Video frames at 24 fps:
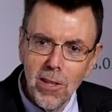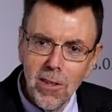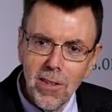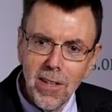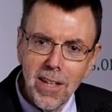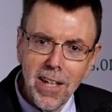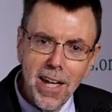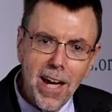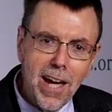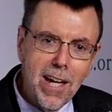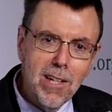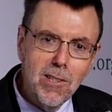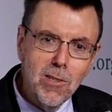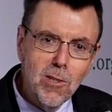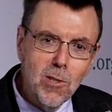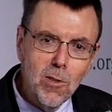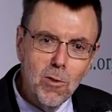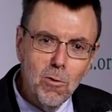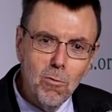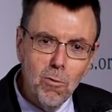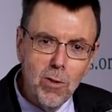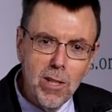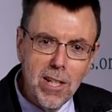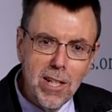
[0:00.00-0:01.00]
The case
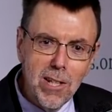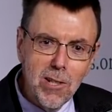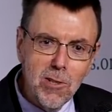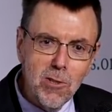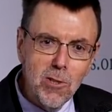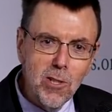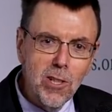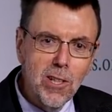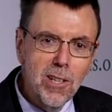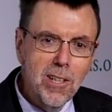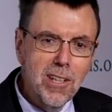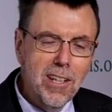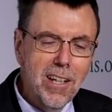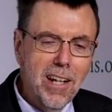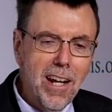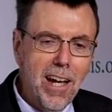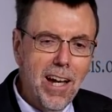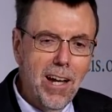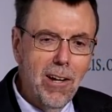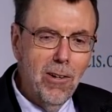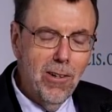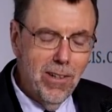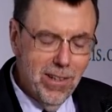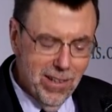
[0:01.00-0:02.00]
is finished, you
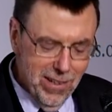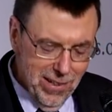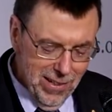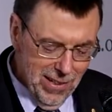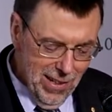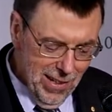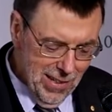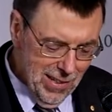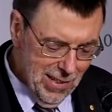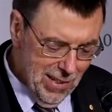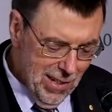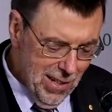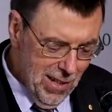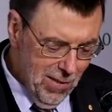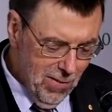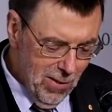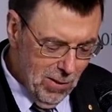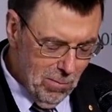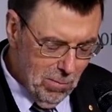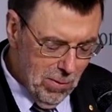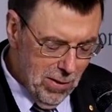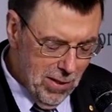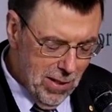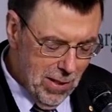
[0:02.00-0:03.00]
know. Just leave
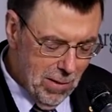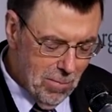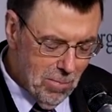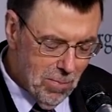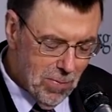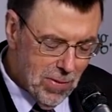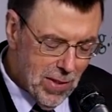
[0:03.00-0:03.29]
it be.